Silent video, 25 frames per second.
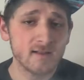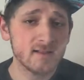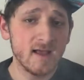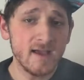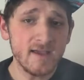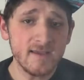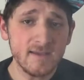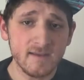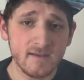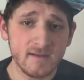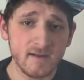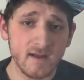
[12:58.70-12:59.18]

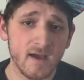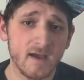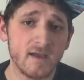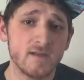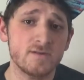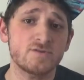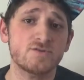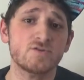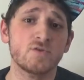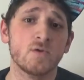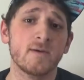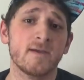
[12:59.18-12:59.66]
like it, I
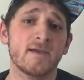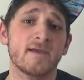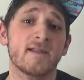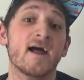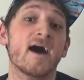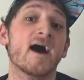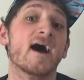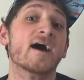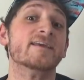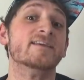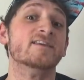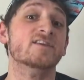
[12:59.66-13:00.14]
enjoy it,
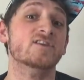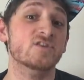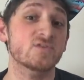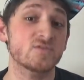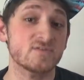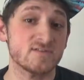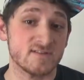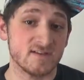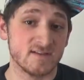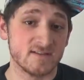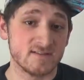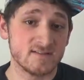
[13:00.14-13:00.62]
I
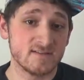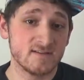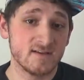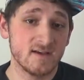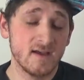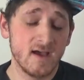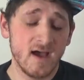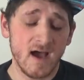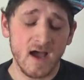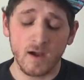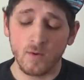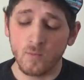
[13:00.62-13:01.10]
use it.
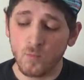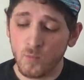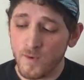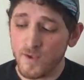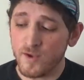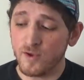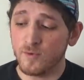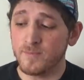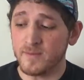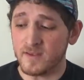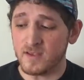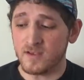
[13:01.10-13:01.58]
I
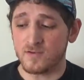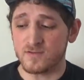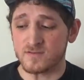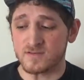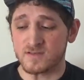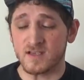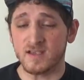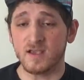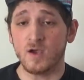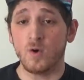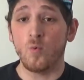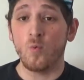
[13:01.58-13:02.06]
will be
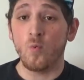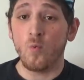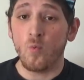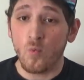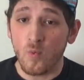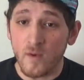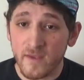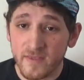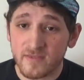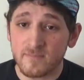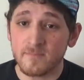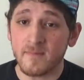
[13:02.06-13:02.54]
using it
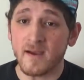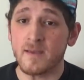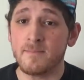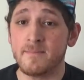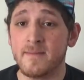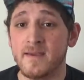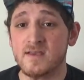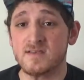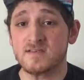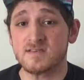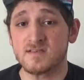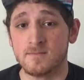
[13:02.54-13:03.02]
with my
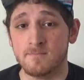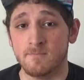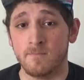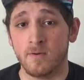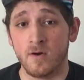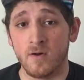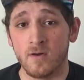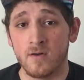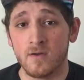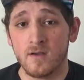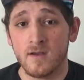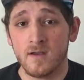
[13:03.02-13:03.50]
Mason
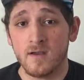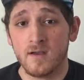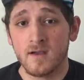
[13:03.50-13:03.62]
Bowl.